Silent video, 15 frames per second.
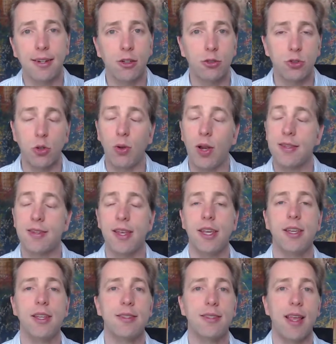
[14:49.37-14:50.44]
So let's say
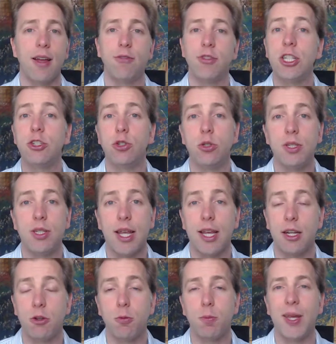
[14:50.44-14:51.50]
it's every Tuesday
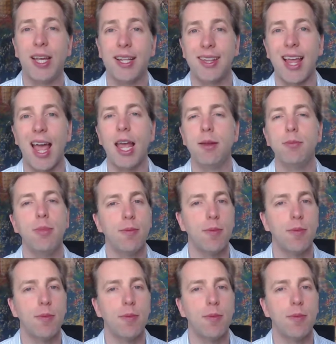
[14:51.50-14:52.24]
and you pick a time,